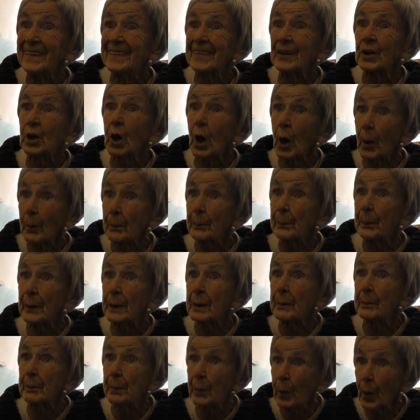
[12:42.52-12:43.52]
the
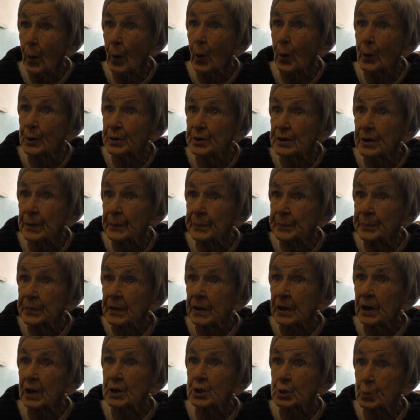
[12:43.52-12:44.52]
copper abroad,
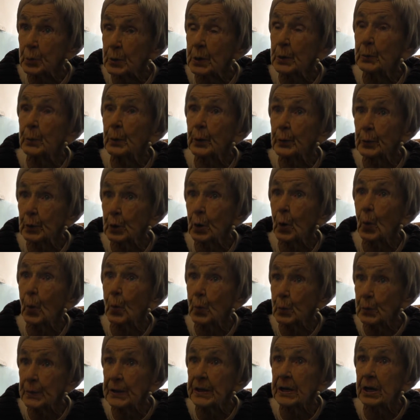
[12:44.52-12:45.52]
because we were the
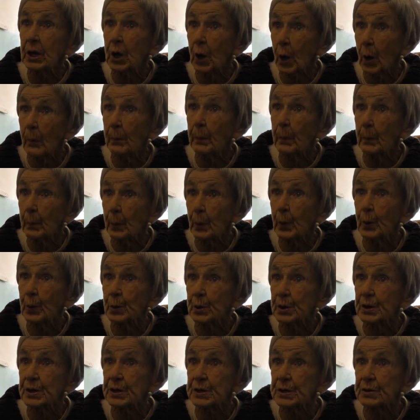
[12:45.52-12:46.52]
only copper
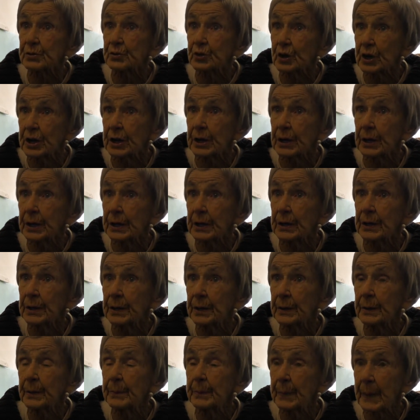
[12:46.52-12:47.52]
works, really,
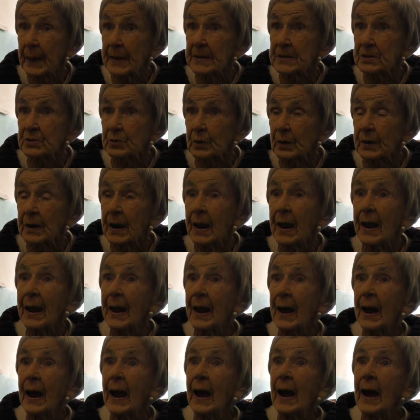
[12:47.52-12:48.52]
best one.
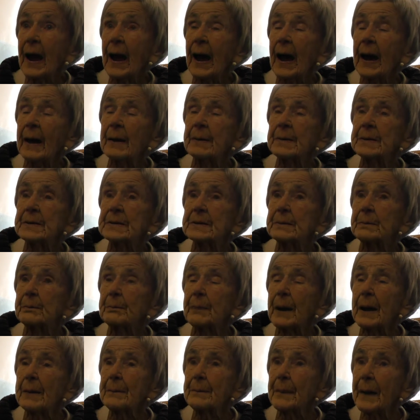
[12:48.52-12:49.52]
And
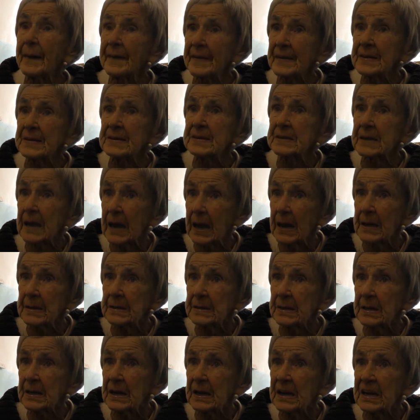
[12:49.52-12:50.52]
my mother
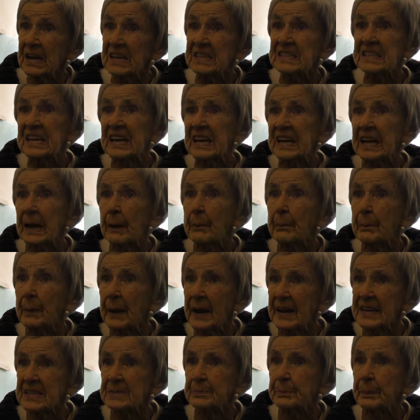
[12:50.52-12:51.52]
said he'd take a
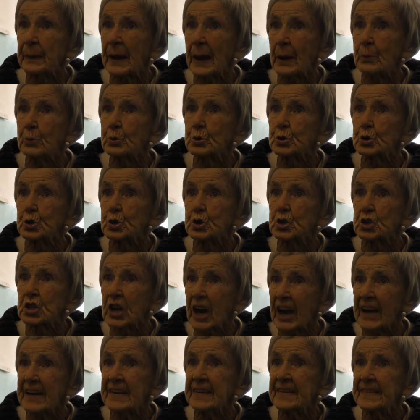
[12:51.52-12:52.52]
best blouse to
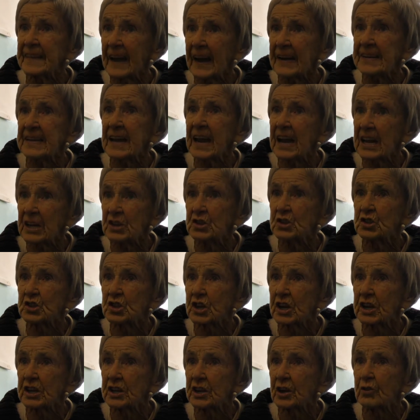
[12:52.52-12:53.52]
shine that
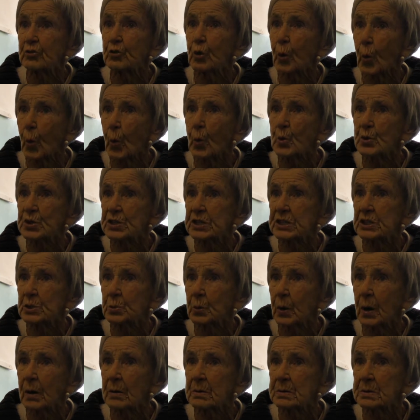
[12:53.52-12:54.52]
engine, the rose it
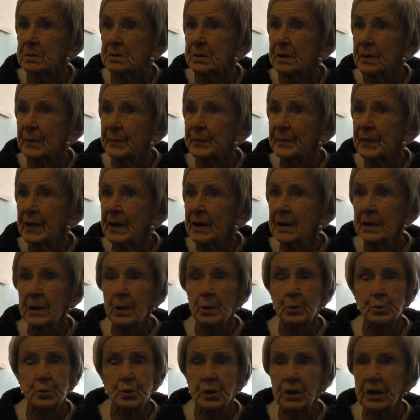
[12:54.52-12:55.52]
was.
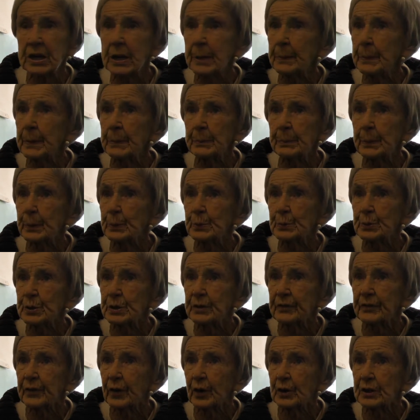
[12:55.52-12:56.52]
He used to keep it
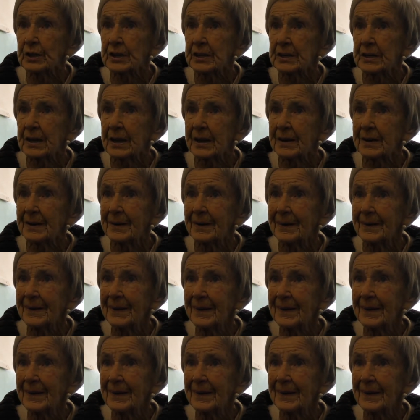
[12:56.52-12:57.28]
beautiful, he did.